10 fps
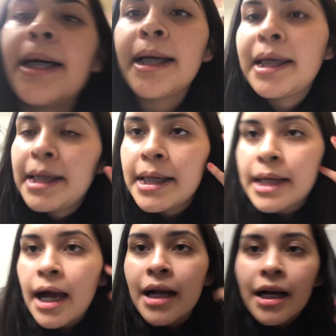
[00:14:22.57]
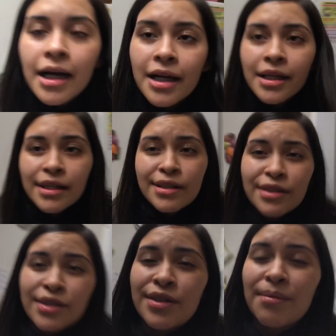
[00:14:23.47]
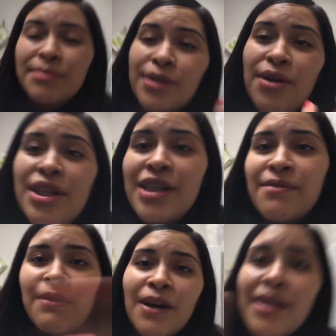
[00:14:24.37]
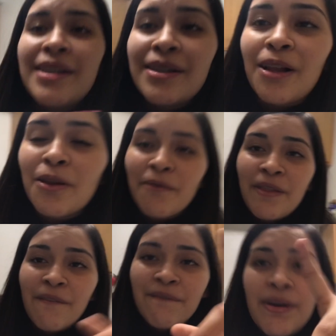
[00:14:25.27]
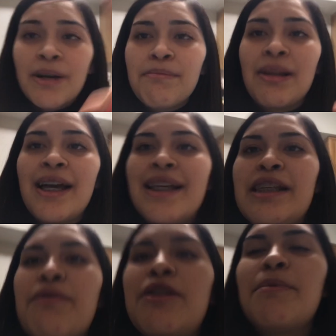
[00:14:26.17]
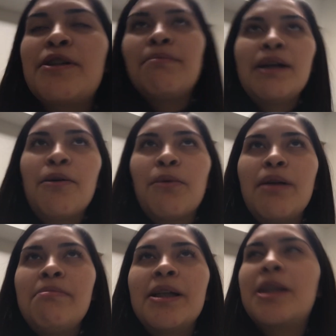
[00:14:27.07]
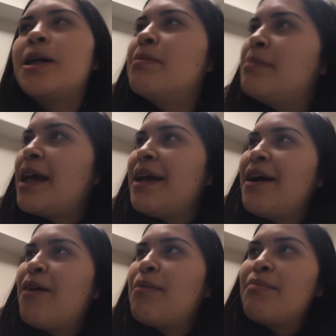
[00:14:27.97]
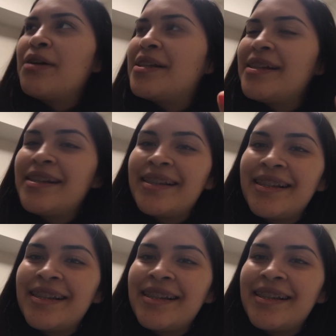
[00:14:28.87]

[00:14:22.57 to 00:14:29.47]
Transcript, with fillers: yeah, guys guys i'm sorry this vlog is all over the fucking place it was supposed to be a one month update on my braces